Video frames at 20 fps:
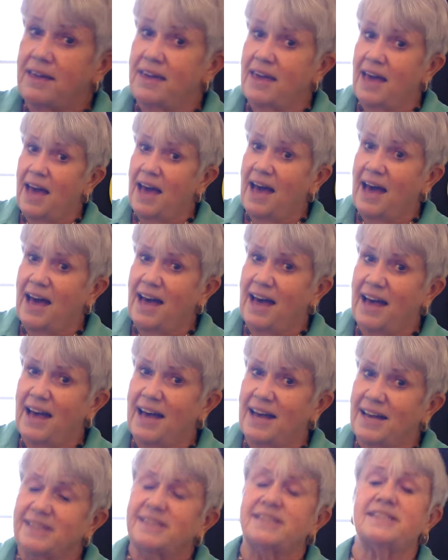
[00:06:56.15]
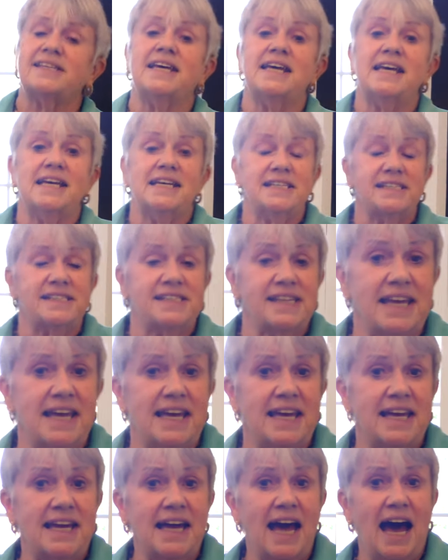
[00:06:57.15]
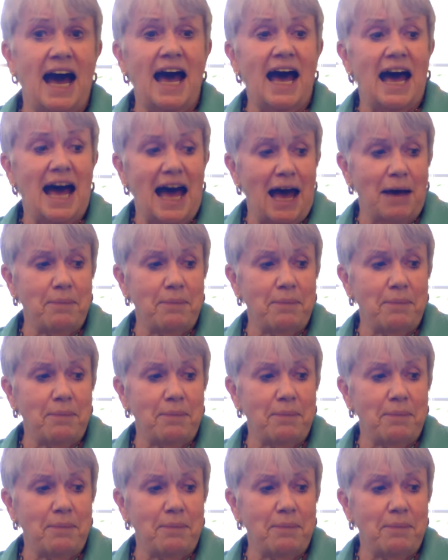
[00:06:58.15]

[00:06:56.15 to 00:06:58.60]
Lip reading: Yes, sing a